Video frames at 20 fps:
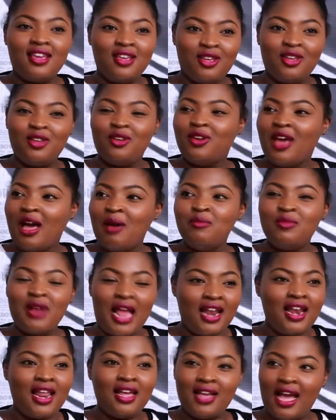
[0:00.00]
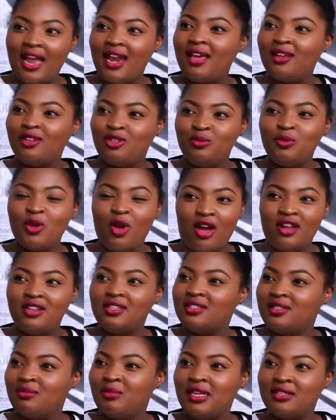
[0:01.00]
Thank you. I like to be
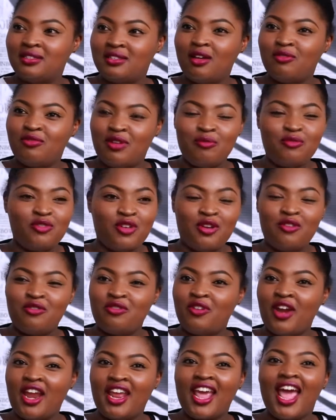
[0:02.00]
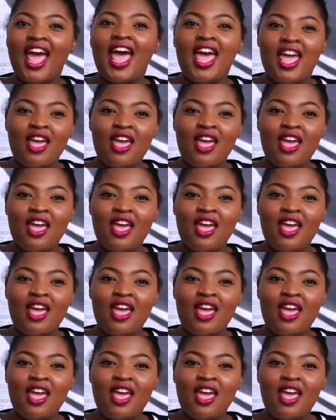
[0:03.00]
honest myself. Yeah. I'm very frank.